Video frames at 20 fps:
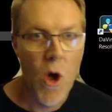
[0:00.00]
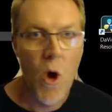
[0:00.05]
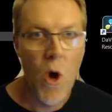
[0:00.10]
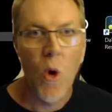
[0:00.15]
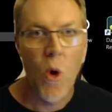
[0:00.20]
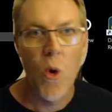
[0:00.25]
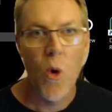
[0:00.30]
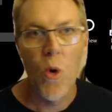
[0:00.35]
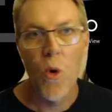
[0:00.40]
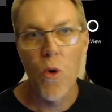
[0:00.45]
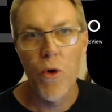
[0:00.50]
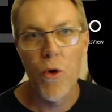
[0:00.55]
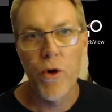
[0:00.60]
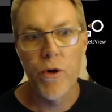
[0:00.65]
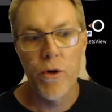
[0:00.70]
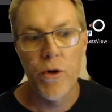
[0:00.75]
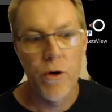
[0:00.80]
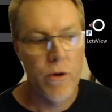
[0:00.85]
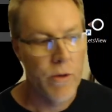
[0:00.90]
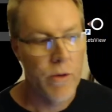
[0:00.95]
or
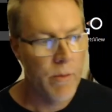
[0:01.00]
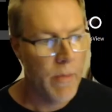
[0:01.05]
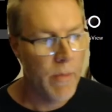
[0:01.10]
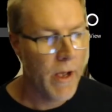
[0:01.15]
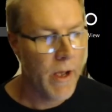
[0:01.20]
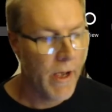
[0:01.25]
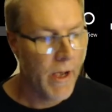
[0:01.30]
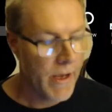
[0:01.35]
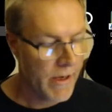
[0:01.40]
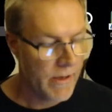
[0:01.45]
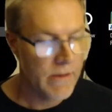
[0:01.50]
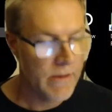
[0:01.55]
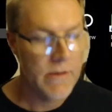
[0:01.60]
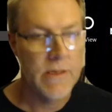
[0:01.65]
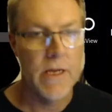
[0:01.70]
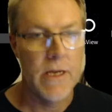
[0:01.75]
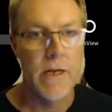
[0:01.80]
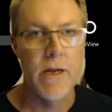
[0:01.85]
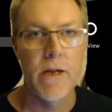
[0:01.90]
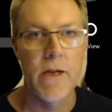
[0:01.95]
by
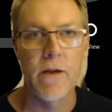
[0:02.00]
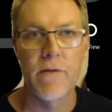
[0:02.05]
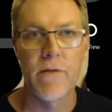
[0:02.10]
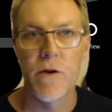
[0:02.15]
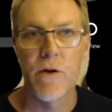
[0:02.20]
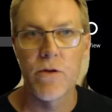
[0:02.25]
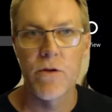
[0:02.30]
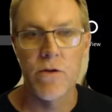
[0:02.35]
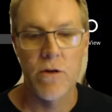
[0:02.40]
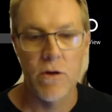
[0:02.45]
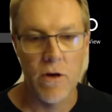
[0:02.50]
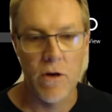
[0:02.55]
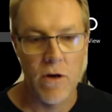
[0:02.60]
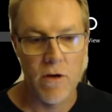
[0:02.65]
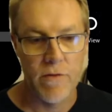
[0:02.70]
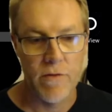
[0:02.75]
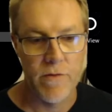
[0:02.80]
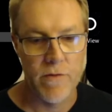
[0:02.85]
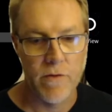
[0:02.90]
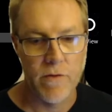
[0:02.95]
sending a
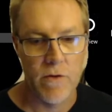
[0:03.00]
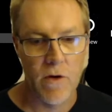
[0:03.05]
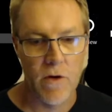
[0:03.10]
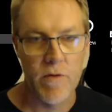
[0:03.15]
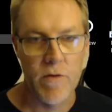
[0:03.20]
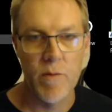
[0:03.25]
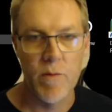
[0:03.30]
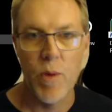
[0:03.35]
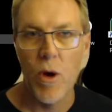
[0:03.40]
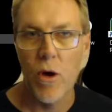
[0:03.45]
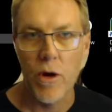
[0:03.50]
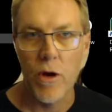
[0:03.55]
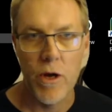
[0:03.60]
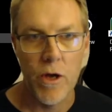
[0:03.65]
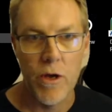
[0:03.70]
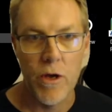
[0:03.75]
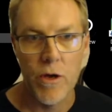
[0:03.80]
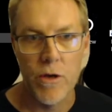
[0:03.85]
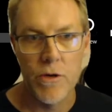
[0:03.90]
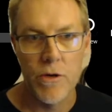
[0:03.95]
photograph of the
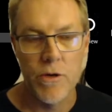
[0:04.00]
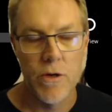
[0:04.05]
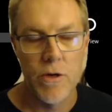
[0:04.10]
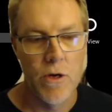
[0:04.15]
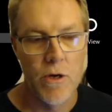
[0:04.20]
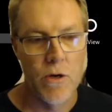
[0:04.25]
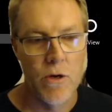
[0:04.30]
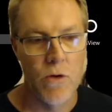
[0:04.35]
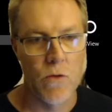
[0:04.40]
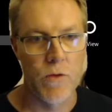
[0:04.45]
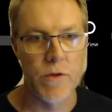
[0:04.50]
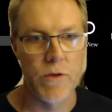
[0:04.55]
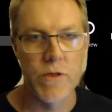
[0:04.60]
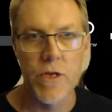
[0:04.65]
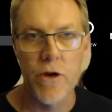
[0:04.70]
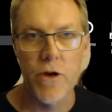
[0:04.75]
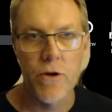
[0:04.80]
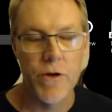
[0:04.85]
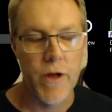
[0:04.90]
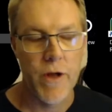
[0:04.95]
barcode or the
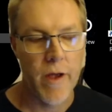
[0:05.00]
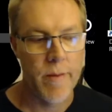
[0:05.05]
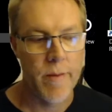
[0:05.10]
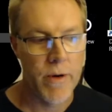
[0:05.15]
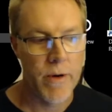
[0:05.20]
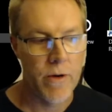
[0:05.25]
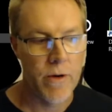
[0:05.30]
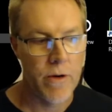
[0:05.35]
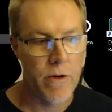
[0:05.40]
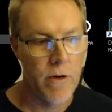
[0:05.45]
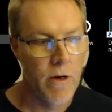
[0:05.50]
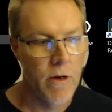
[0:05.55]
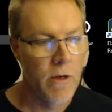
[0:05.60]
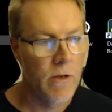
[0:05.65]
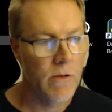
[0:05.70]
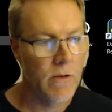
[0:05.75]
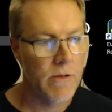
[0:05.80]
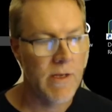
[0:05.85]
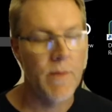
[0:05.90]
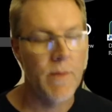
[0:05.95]
serial number
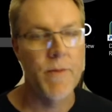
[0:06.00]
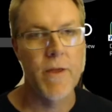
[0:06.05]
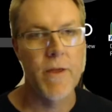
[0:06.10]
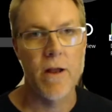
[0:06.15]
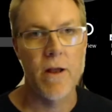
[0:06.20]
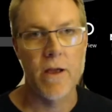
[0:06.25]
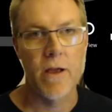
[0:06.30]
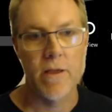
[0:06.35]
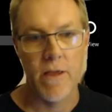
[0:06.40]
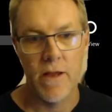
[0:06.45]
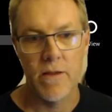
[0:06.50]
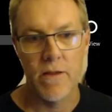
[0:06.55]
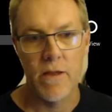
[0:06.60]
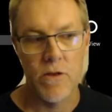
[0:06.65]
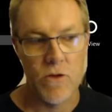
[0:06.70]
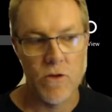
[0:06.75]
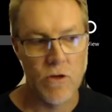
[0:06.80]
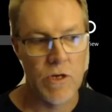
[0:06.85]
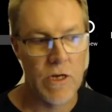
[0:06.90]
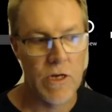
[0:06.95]
or something like that that
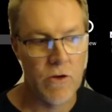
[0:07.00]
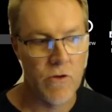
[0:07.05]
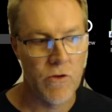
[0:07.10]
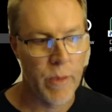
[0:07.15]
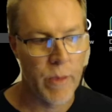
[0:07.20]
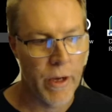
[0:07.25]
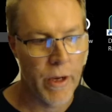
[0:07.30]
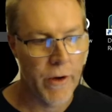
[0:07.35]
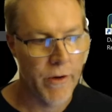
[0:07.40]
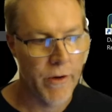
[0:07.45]
you need repaired.